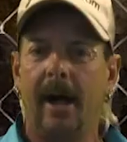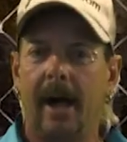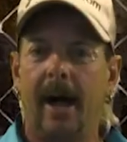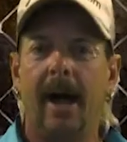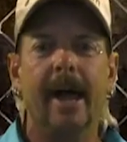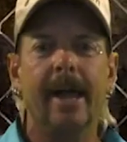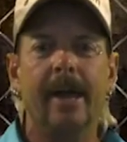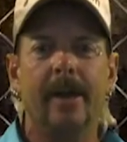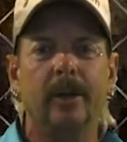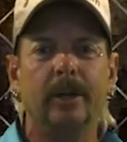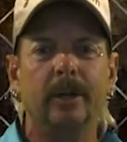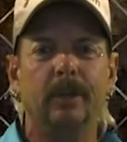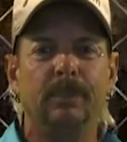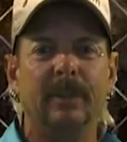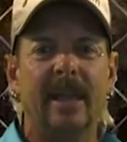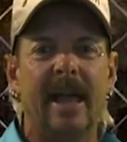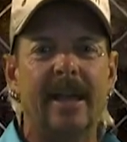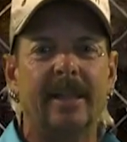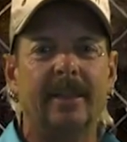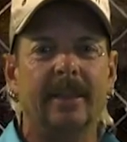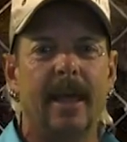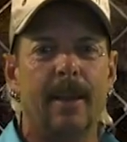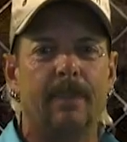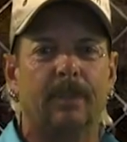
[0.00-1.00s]
I own a
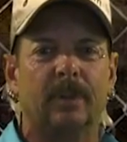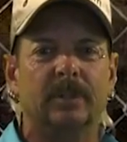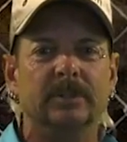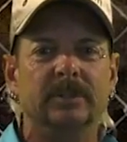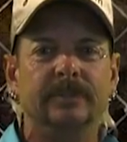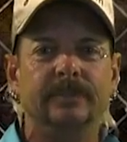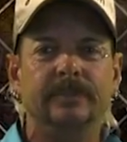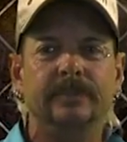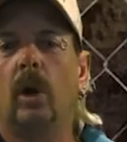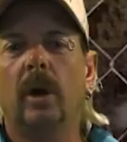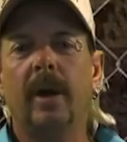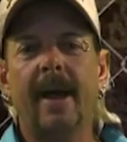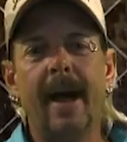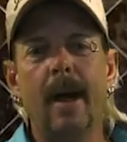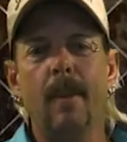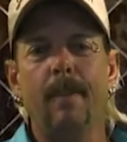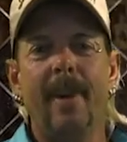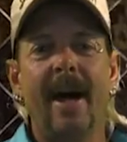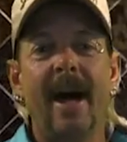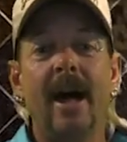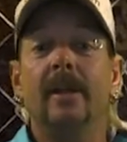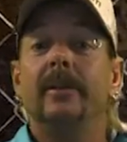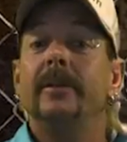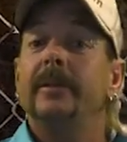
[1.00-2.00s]
black leopard. Or how
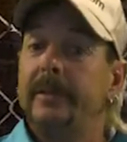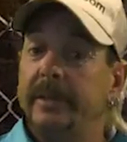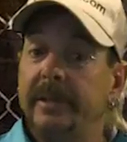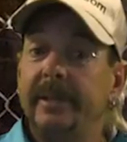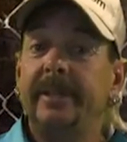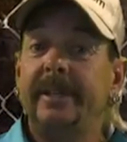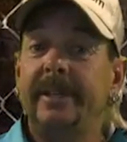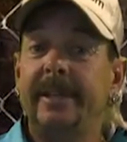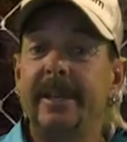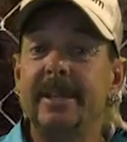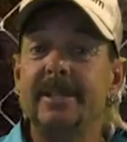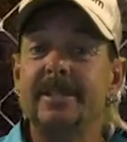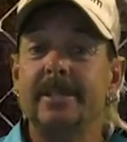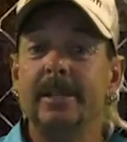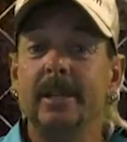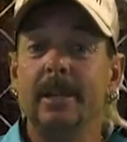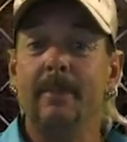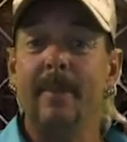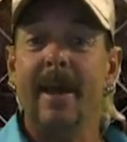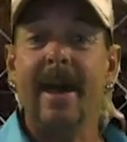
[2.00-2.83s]
about kissing a